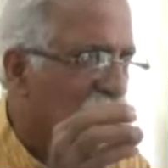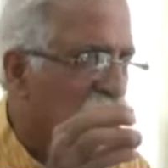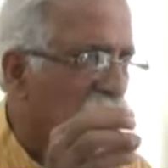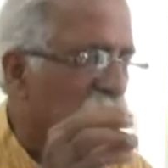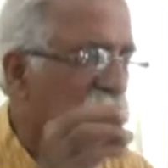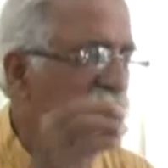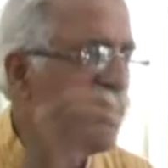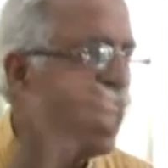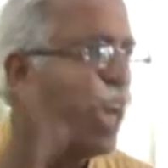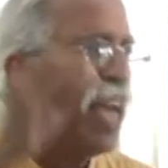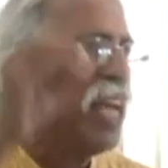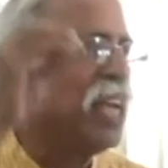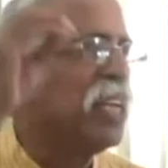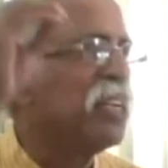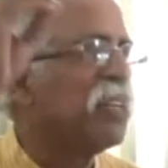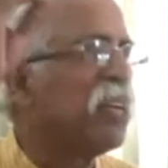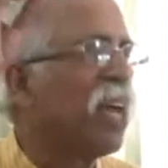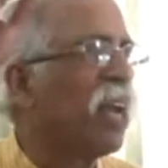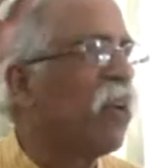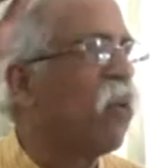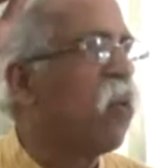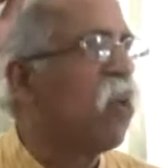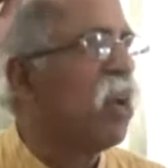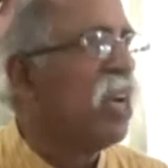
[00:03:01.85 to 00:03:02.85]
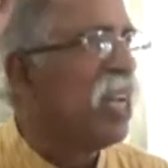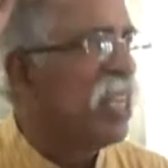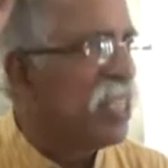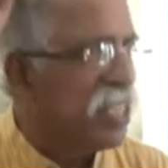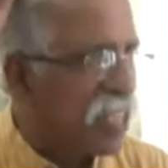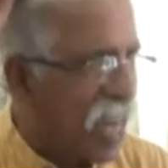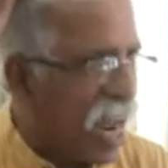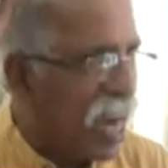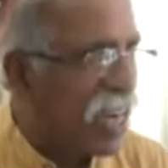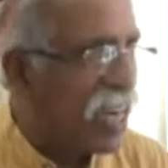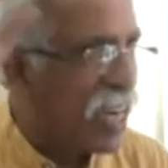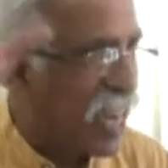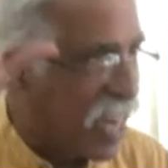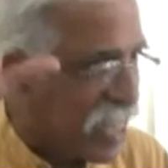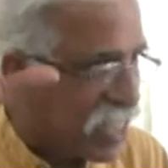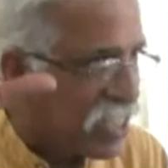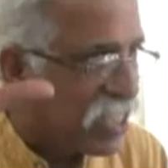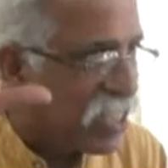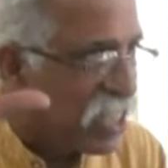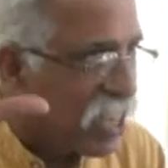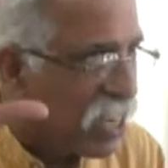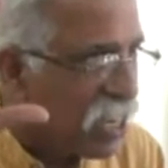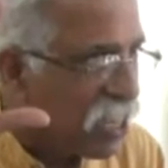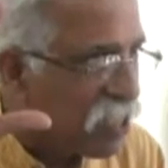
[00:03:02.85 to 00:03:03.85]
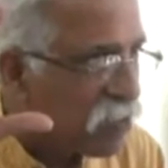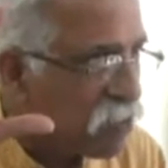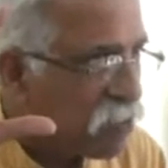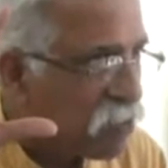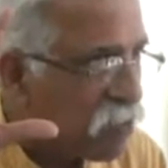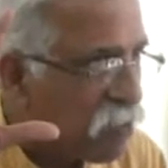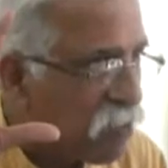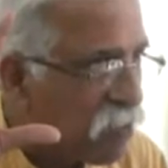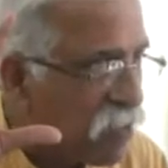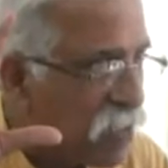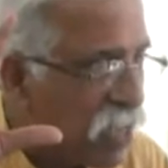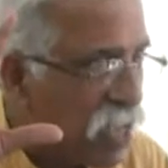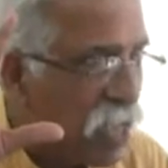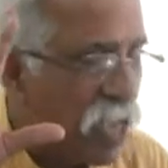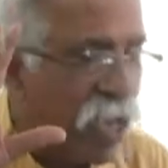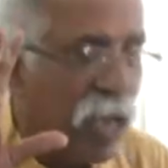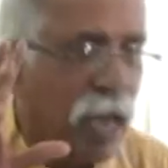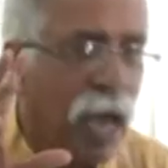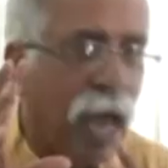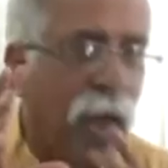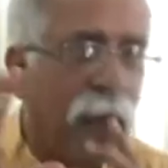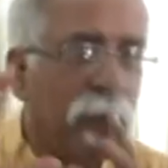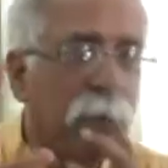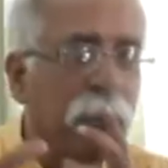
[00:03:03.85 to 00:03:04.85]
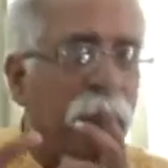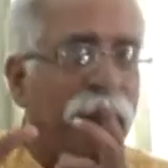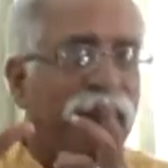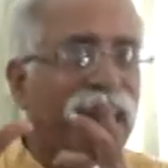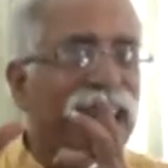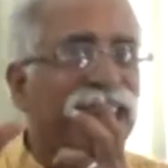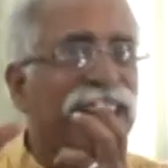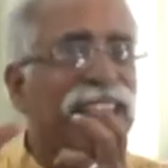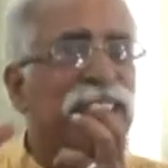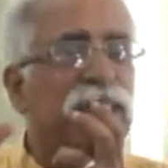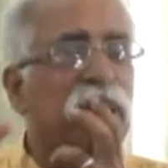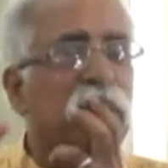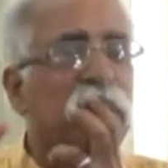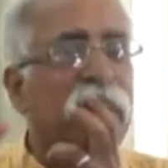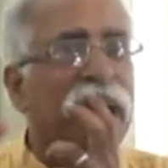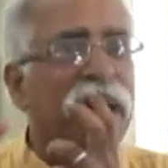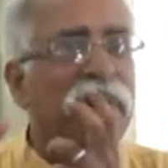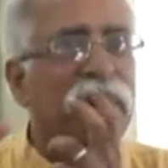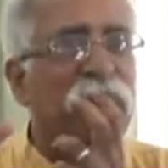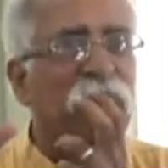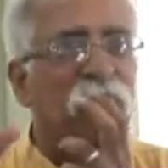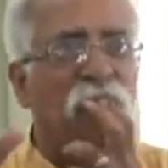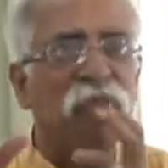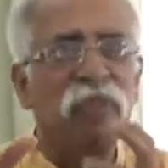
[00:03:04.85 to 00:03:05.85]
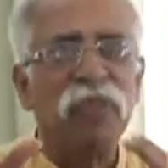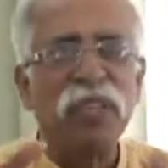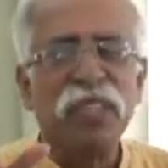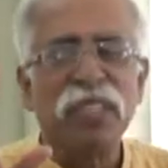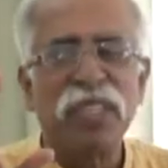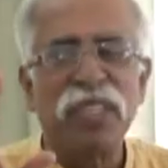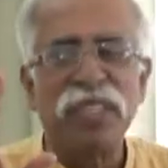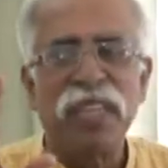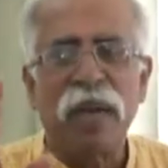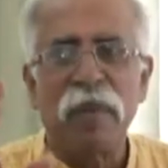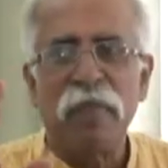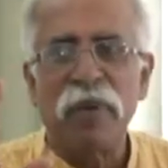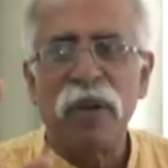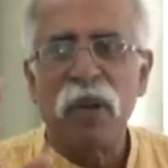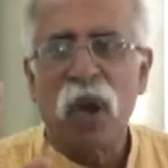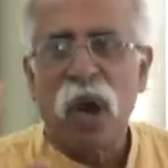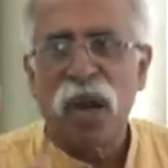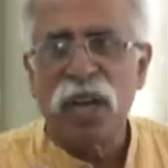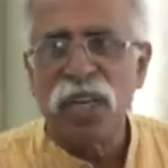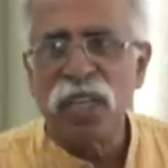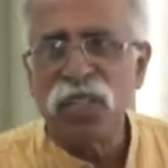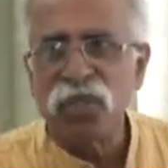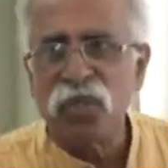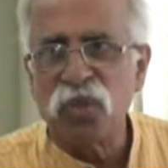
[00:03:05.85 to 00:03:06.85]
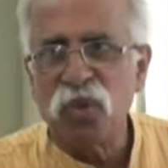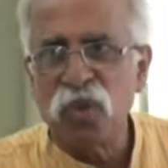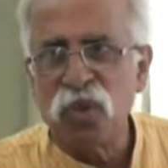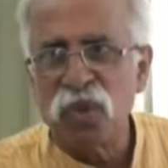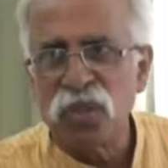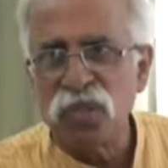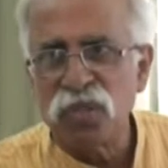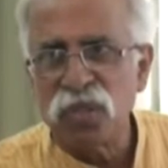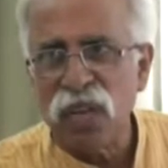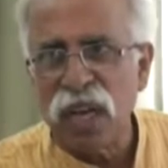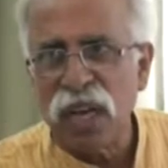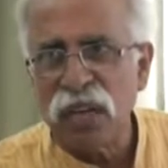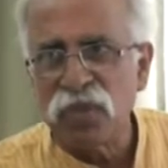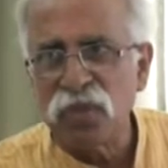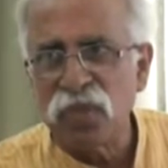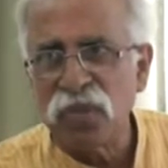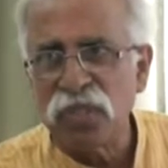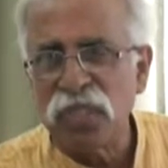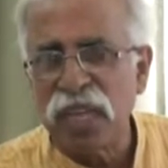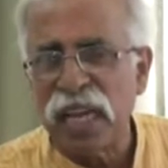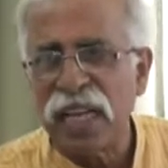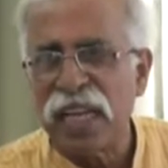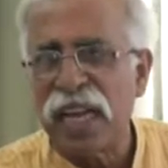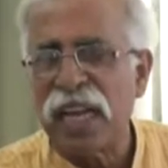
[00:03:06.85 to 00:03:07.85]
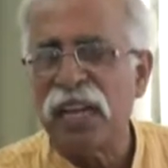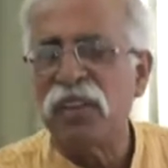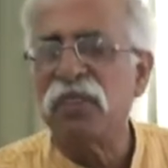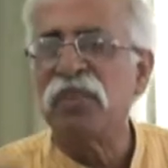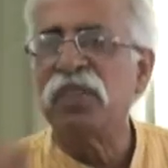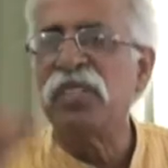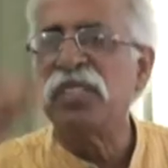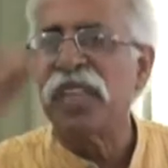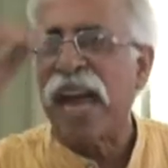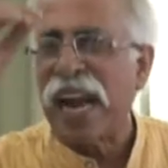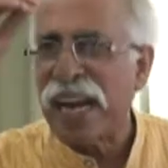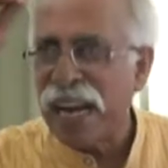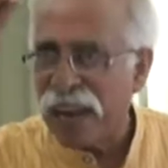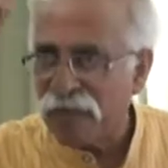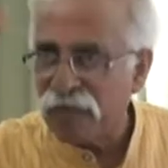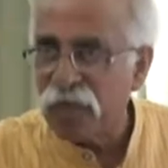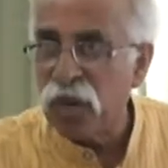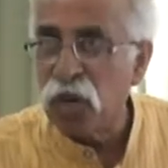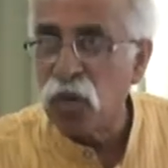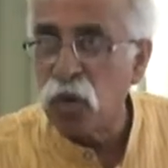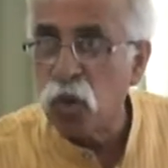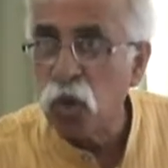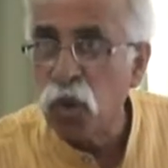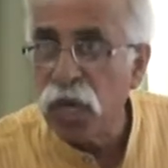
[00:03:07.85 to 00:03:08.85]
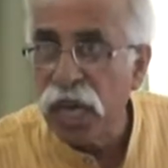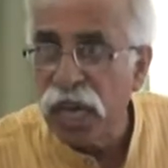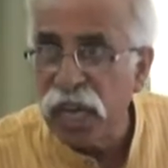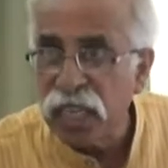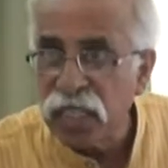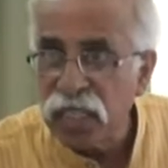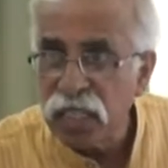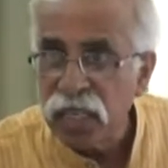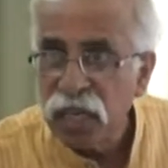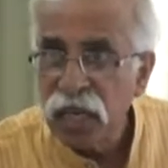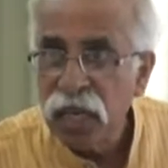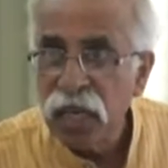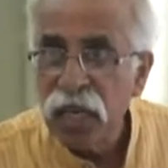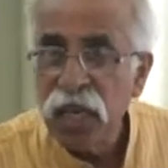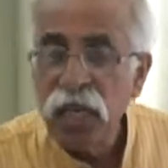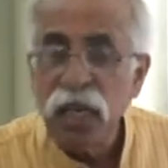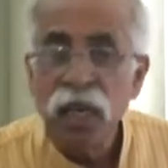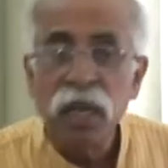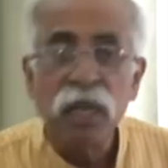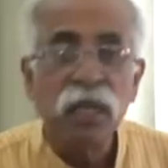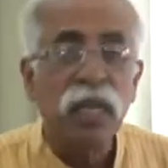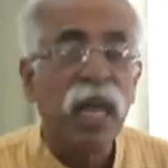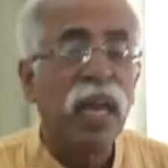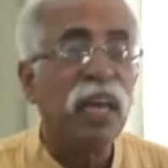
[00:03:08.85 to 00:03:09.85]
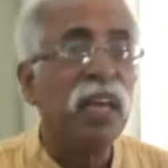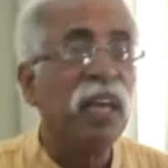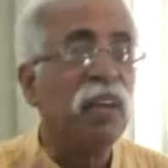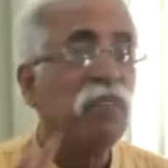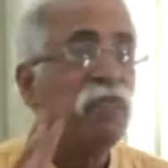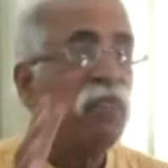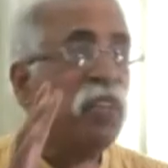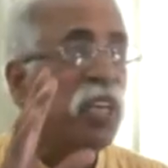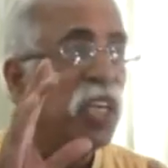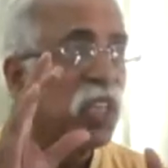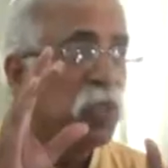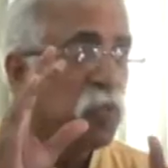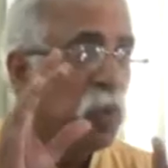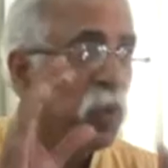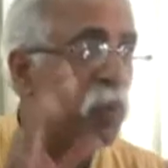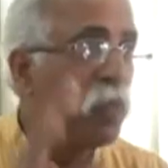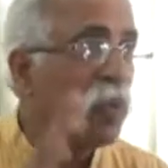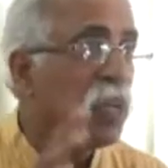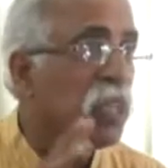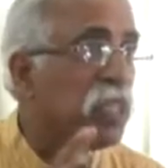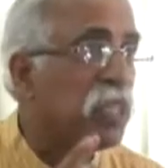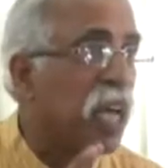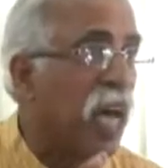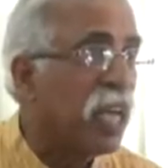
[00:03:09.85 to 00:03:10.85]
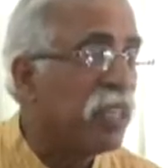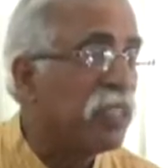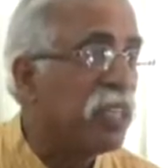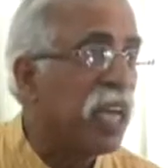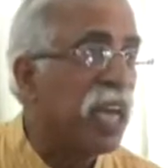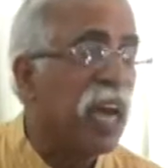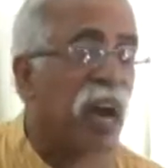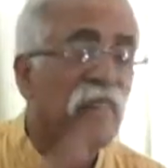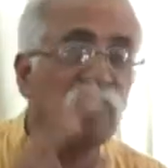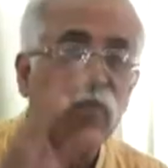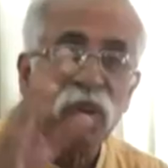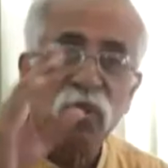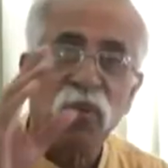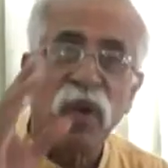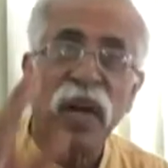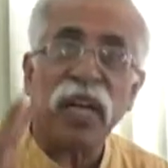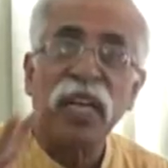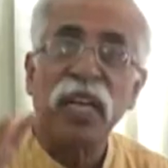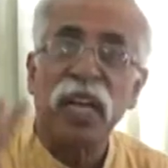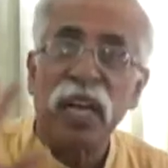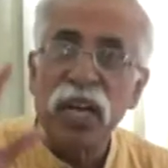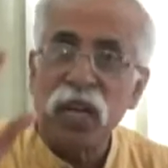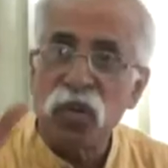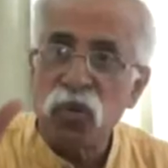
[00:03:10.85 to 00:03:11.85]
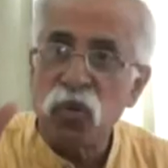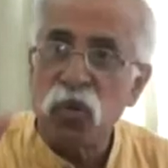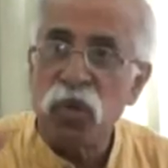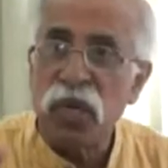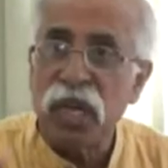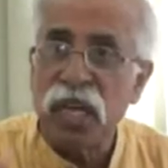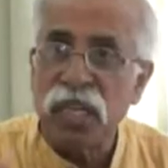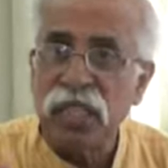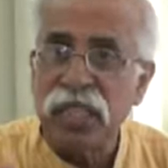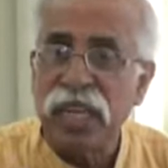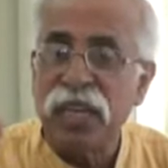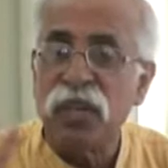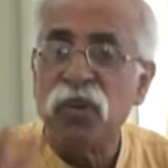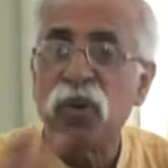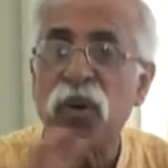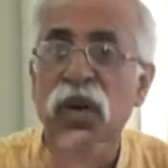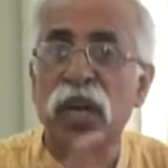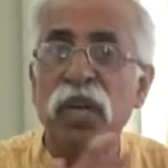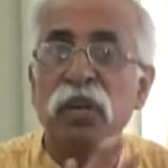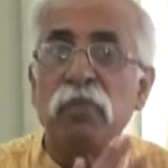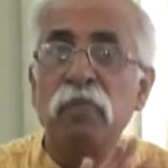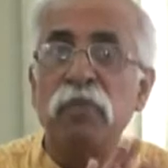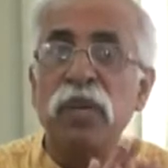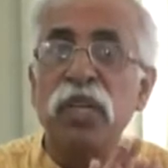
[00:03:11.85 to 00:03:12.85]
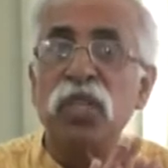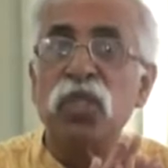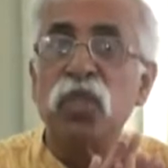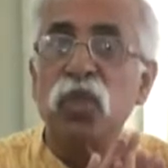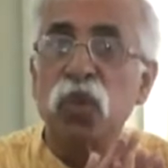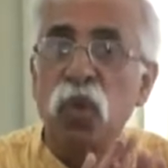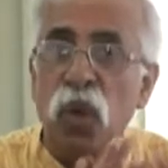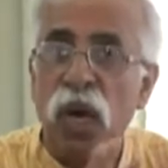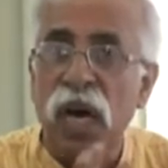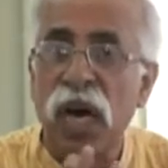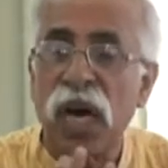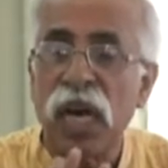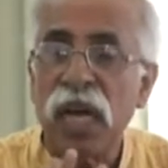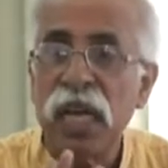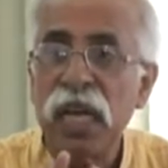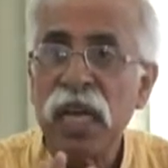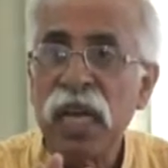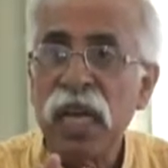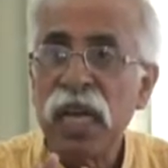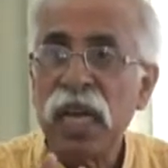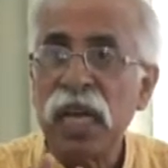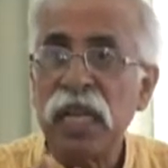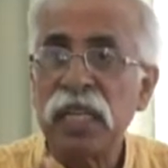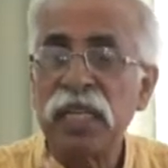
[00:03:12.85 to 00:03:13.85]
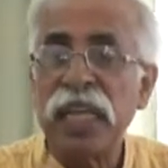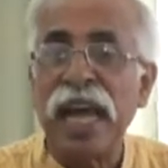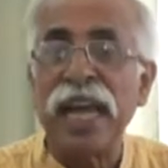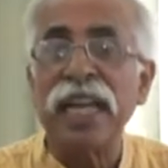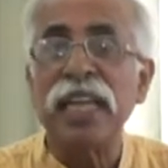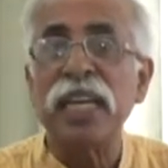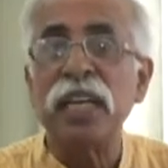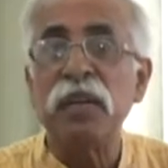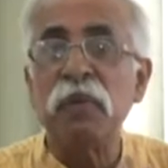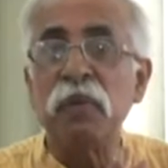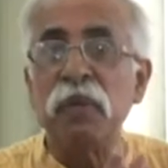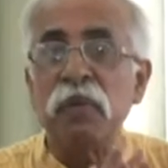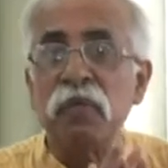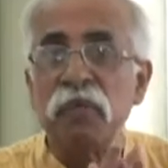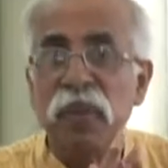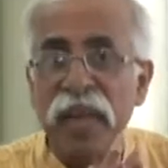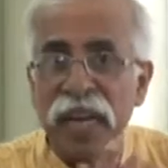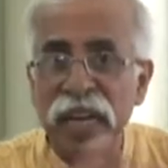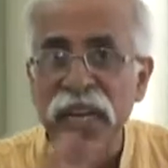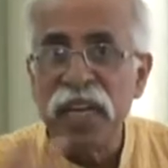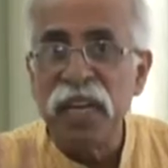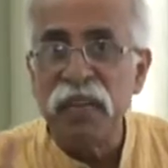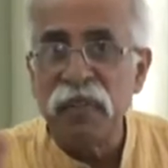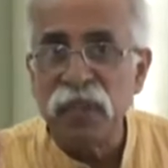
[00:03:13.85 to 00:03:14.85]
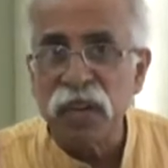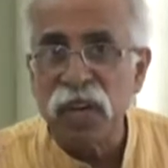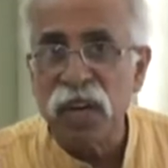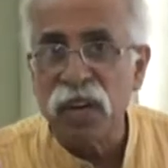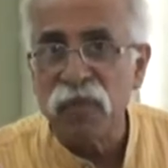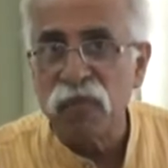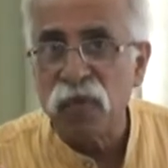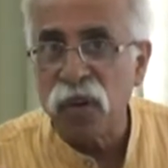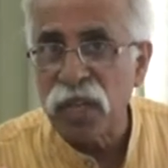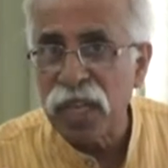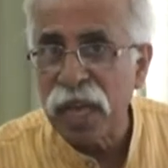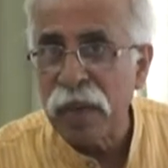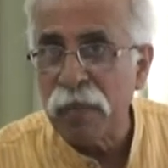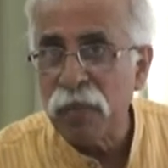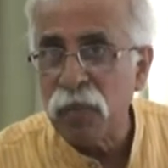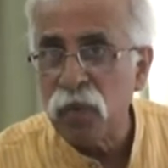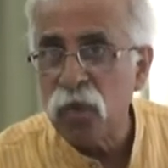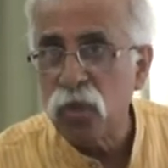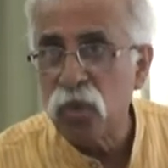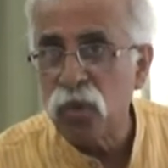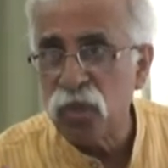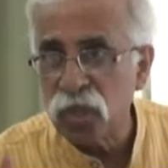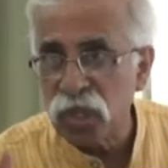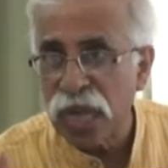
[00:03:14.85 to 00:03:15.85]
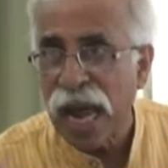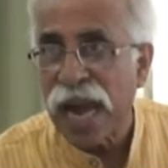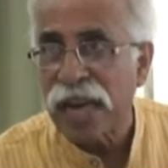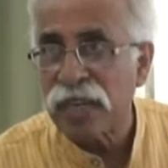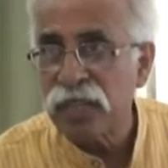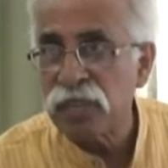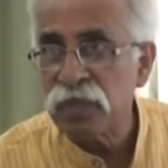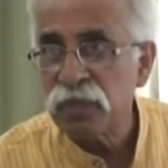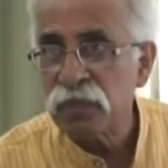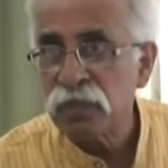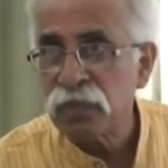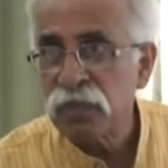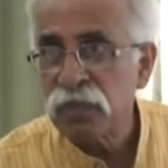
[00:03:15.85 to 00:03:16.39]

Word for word: to say it can only start next year. And mines department officials have been honest to, to say that it will start after two years. Now, if these people are saying after one year and two years, then you can be sure that it will be very difficult for them to start.